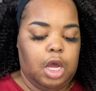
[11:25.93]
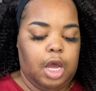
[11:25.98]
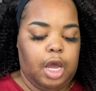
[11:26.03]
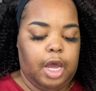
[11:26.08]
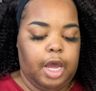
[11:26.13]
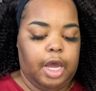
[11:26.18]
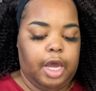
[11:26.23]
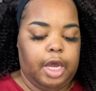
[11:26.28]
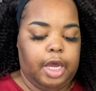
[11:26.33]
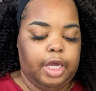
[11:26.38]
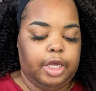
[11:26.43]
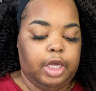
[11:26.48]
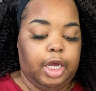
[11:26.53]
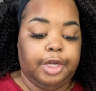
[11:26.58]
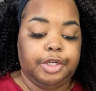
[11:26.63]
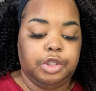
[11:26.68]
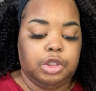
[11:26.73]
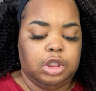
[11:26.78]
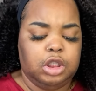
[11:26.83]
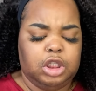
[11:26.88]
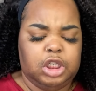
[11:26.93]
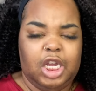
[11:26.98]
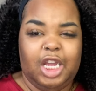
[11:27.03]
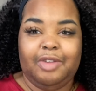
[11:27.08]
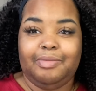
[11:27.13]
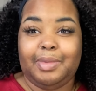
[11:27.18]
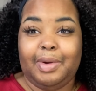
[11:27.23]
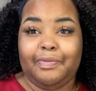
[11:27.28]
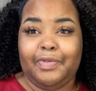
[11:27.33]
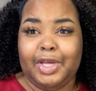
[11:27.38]
I used to
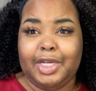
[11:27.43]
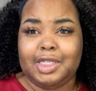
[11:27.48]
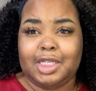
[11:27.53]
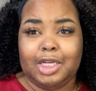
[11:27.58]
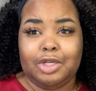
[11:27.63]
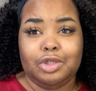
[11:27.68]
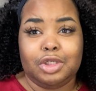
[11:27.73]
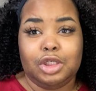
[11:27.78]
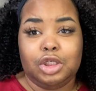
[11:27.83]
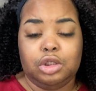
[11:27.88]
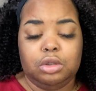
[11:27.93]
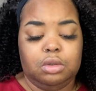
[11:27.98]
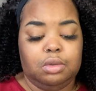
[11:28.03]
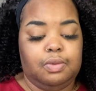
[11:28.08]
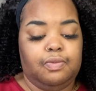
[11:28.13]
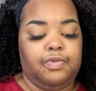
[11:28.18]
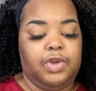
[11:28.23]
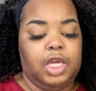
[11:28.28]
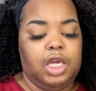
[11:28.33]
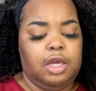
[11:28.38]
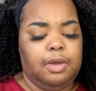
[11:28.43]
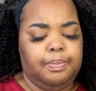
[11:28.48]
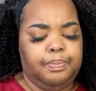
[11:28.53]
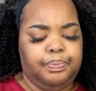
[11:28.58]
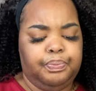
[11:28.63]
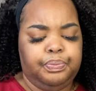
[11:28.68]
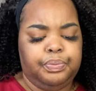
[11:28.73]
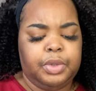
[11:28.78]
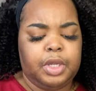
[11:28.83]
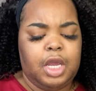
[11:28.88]
shave my face, I used to use
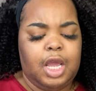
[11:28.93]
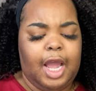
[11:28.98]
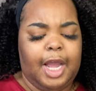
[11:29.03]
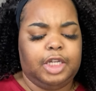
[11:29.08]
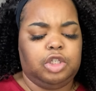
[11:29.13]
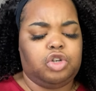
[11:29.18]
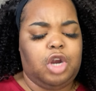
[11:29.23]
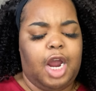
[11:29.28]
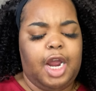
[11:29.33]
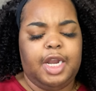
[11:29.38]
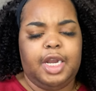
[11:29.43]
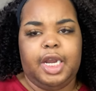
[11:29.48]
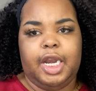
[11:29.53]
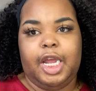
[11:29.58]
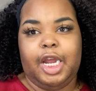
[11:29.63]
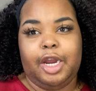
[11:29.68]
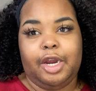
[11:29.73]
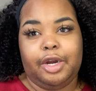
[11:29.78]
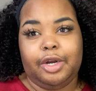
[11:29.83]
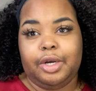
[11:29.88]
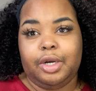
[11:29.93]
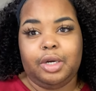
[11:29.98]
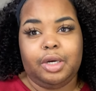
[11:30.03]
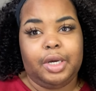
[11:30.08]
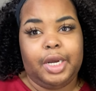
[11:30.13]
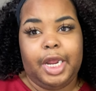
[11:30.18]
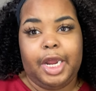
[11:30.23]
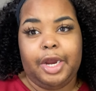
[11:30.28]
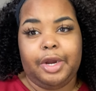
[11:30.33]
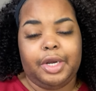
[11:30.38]
Veet. I tried Nair.
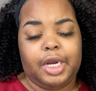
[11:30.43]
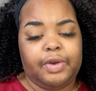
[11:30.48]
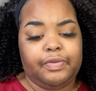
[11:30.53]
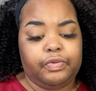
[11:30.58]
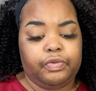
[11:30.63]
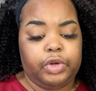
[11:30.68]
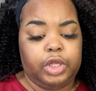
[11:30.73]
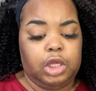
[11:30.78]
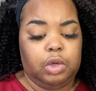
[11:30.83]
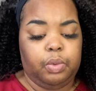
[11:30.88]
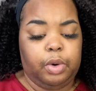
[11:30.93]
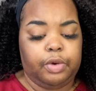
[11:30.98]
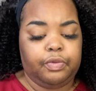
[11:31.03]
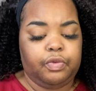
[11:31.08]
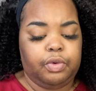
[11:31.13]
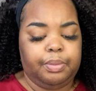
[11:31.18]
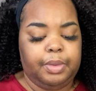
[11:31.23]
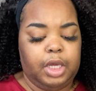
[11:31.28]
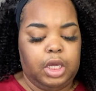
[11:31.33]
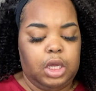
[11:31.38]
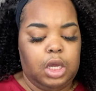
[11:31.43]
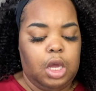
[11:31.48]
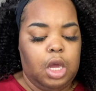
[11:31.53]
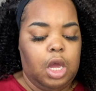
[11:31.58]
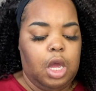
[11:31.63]
Nair never really worked for me.